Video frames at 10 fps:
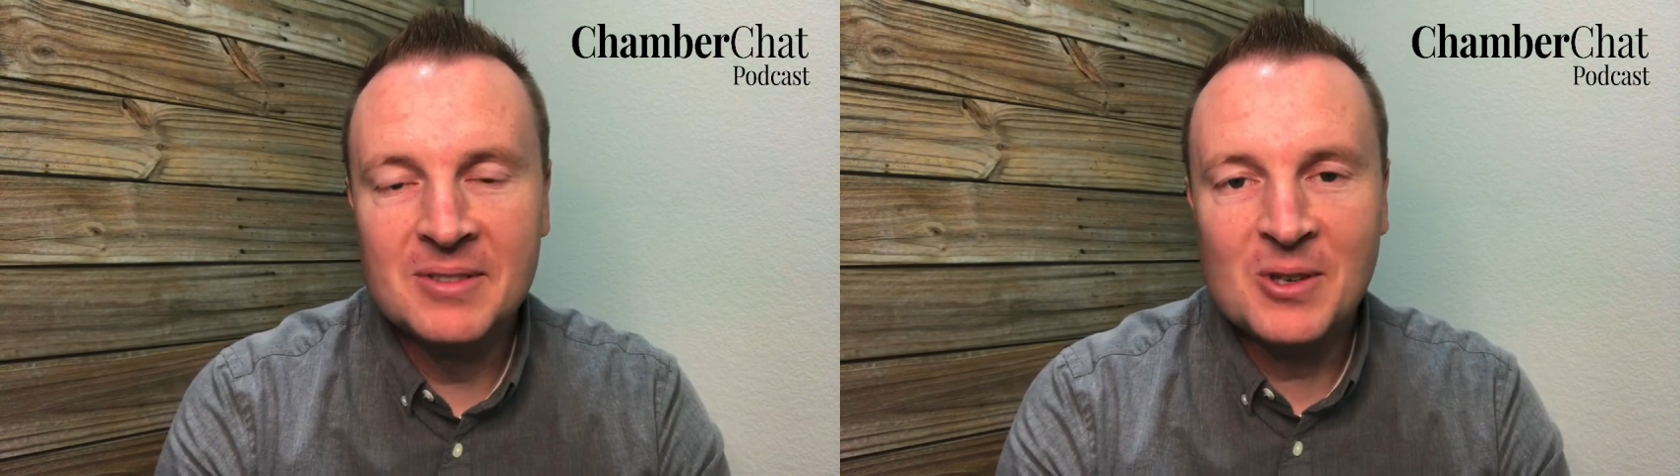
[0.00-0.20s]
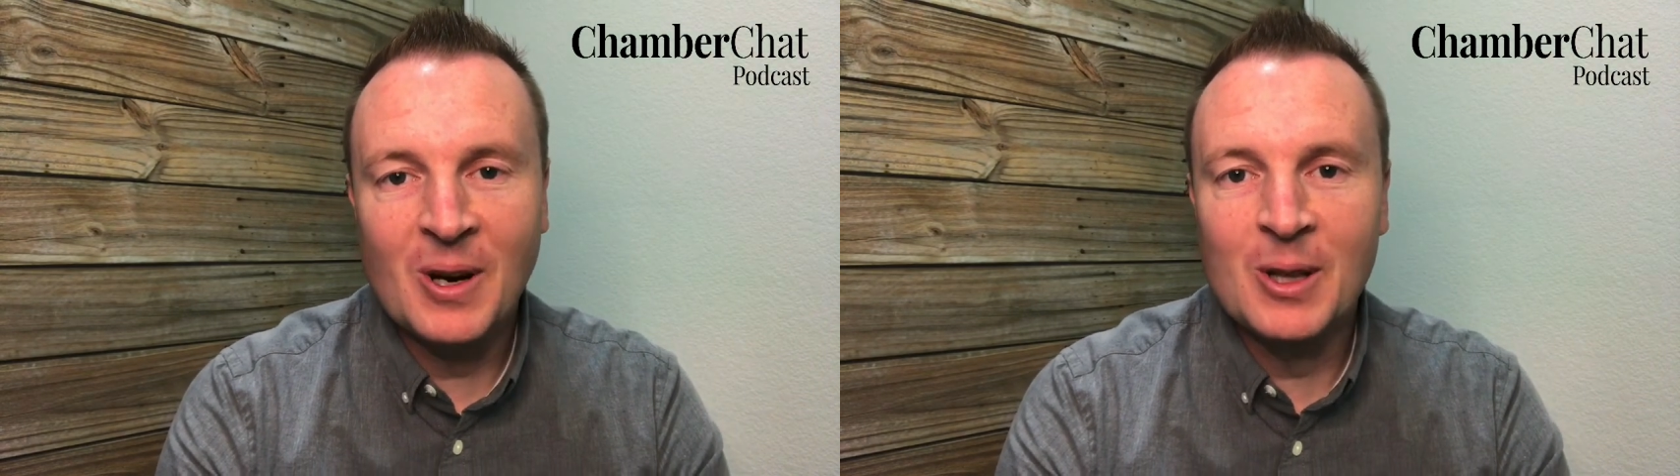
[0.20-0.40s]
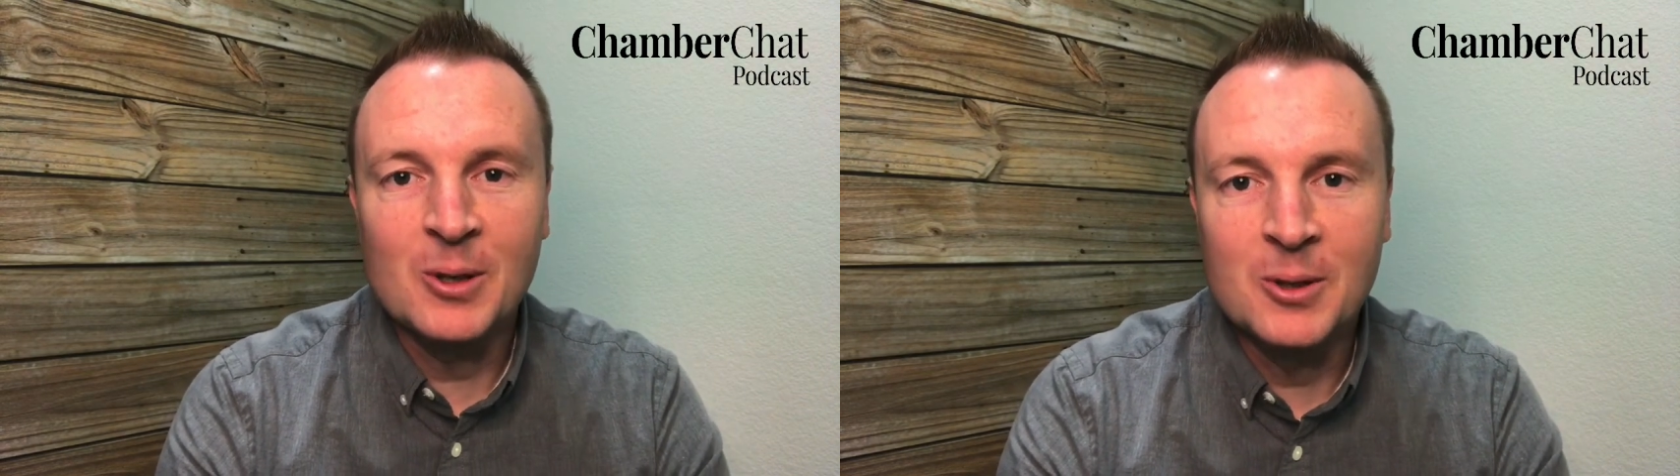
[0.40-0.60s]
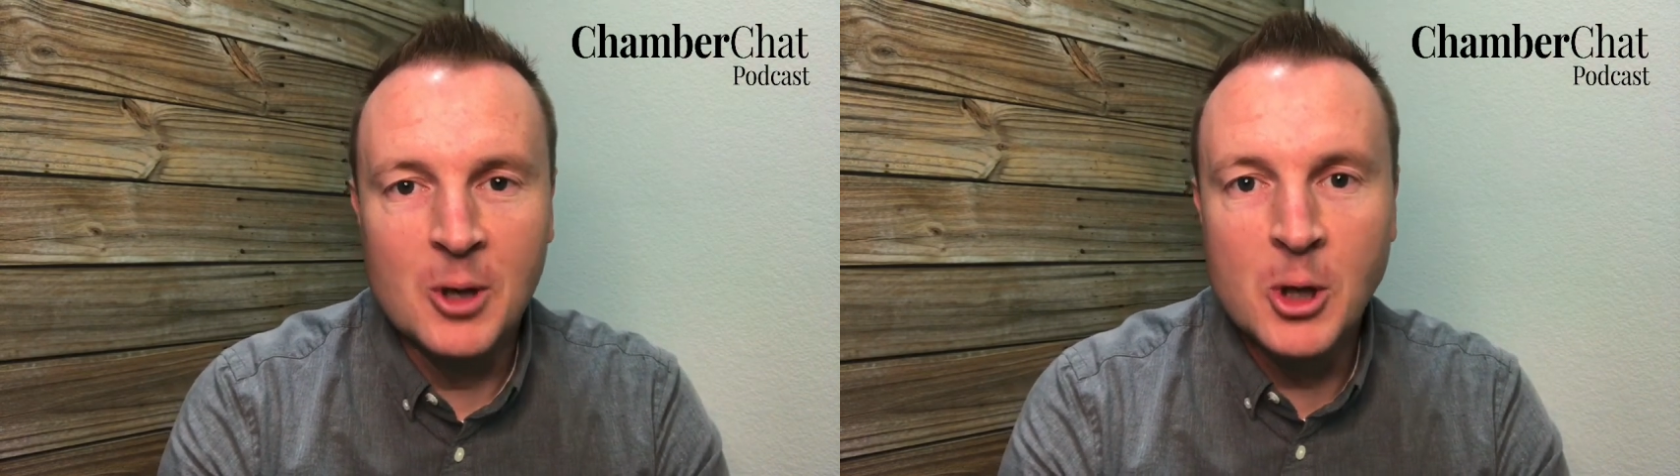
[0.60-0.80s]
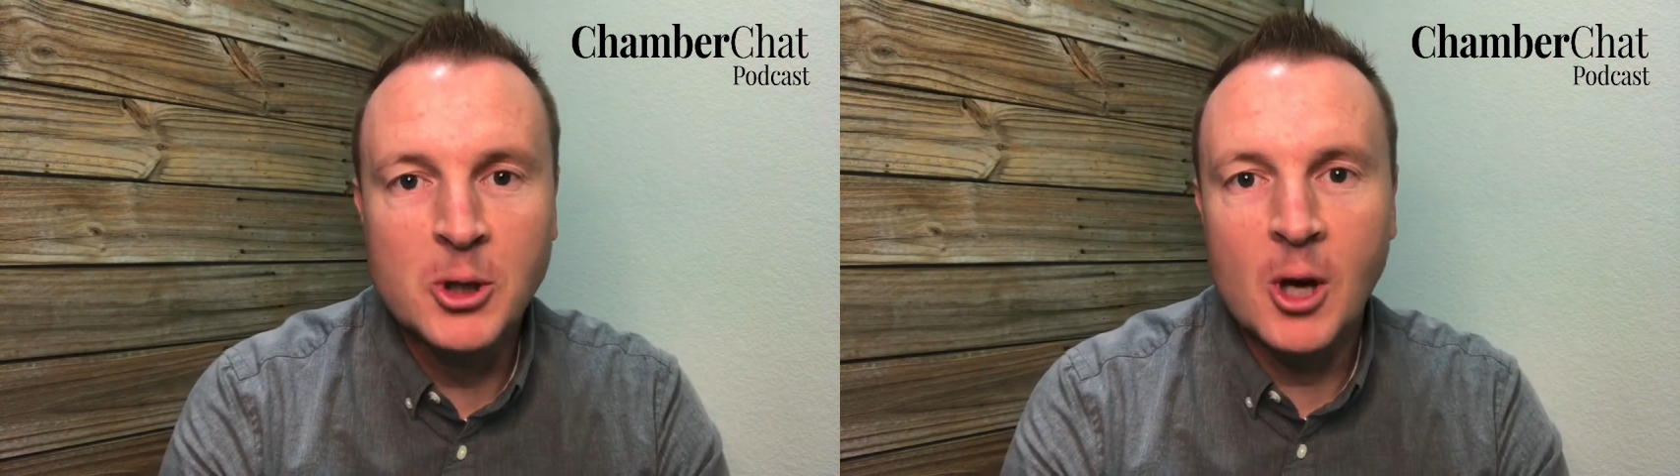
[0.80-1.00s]
trailer,
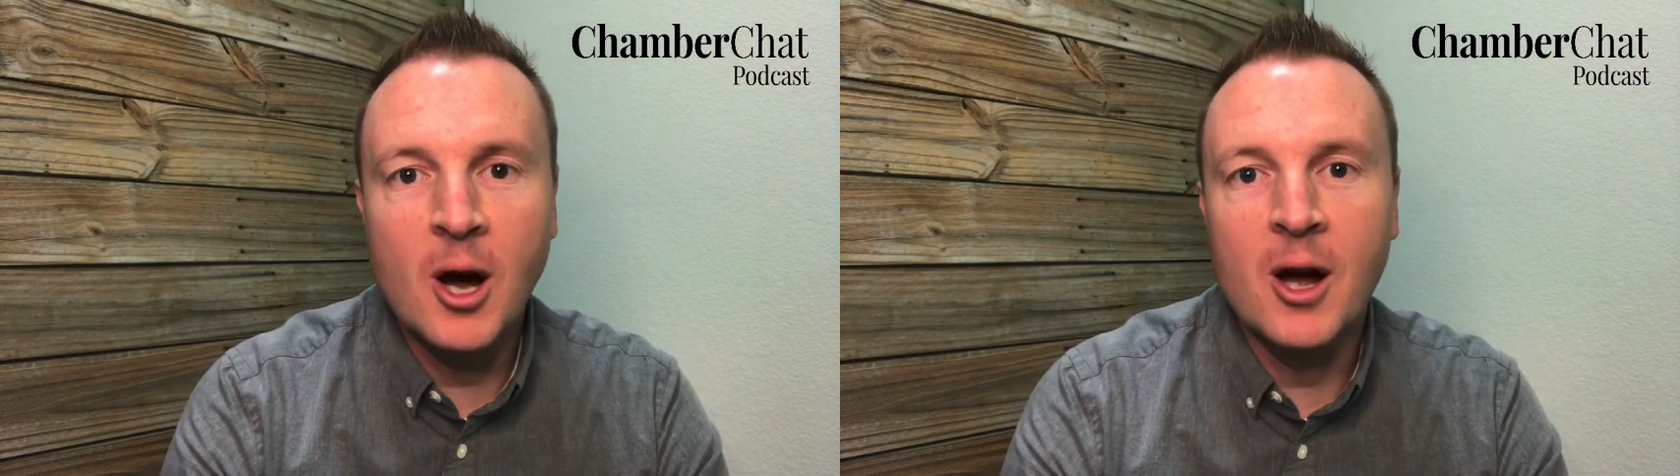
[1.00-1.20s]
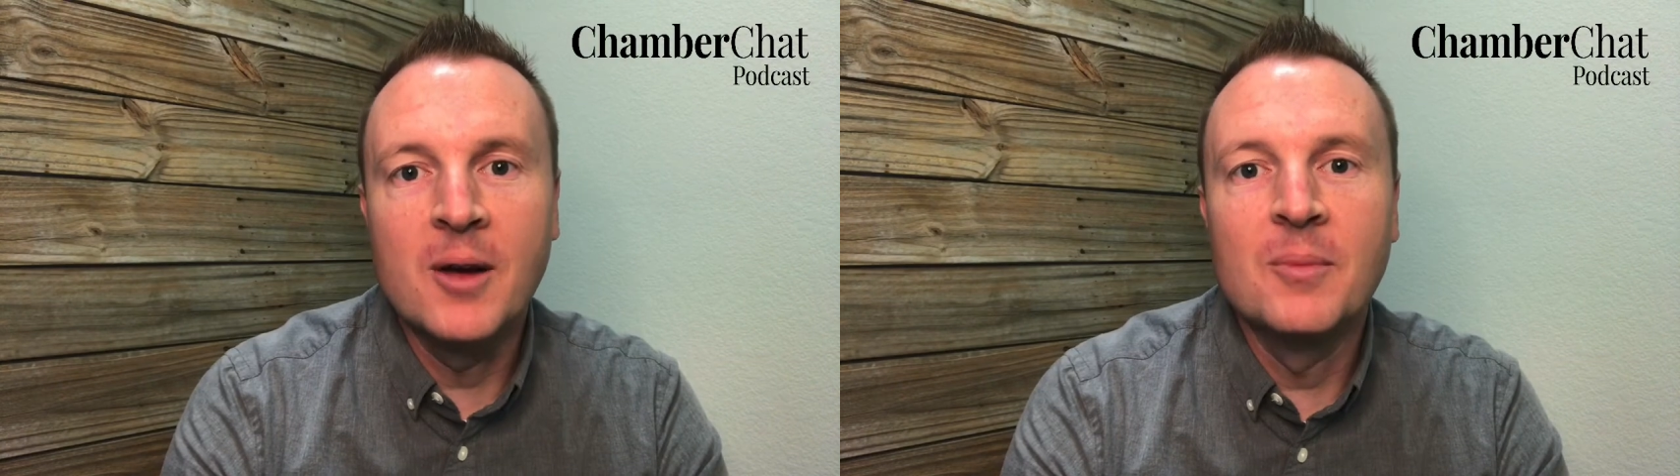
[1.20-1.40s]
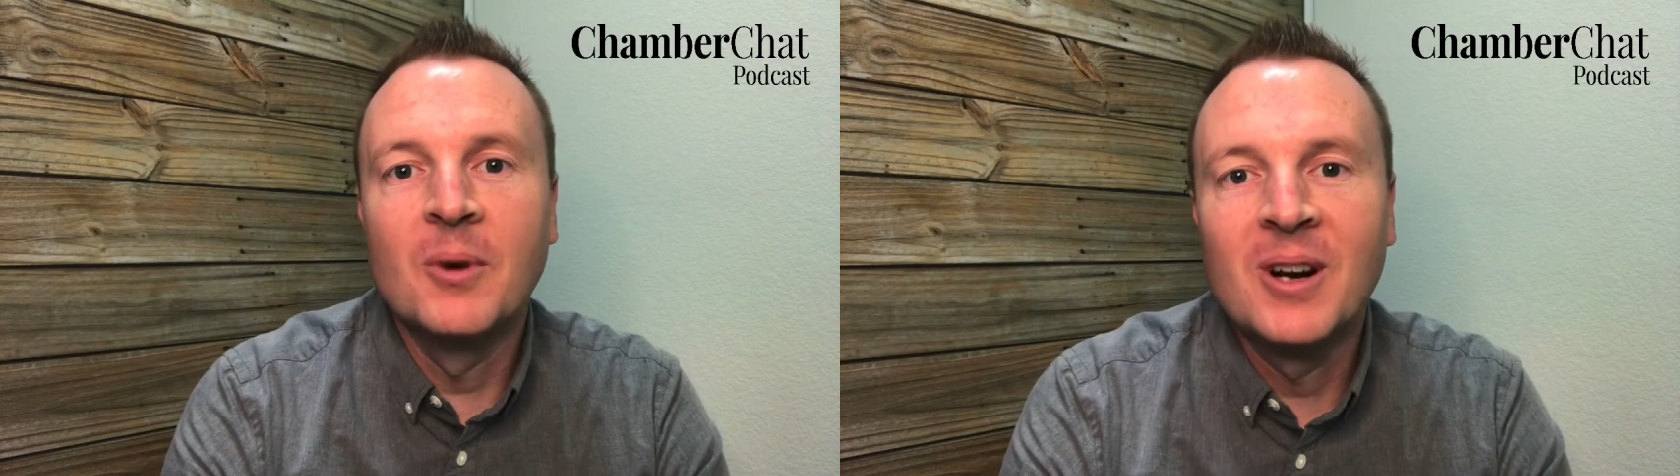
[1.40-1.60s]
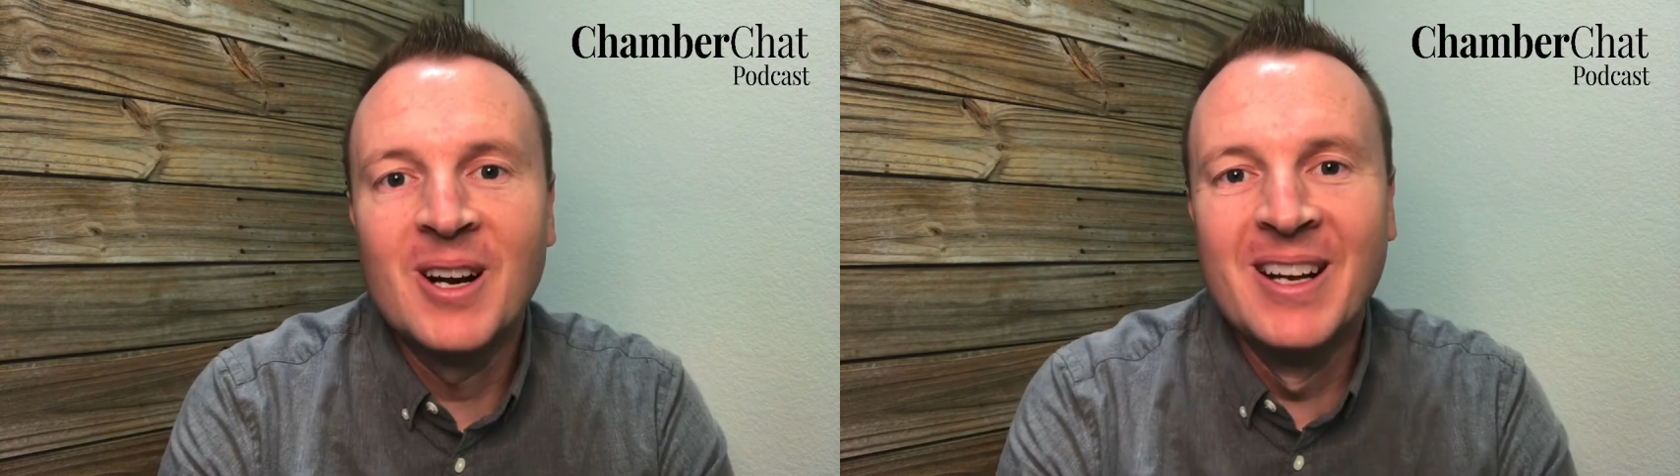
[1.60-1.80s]
in a time where